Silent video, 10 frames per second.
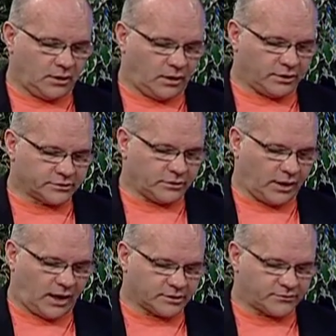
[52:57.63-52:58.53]
Also,
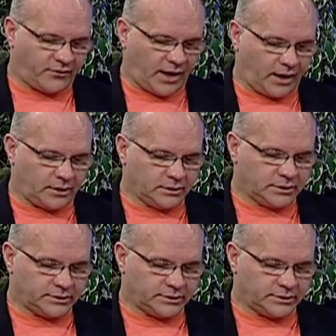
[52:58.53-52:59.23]
House File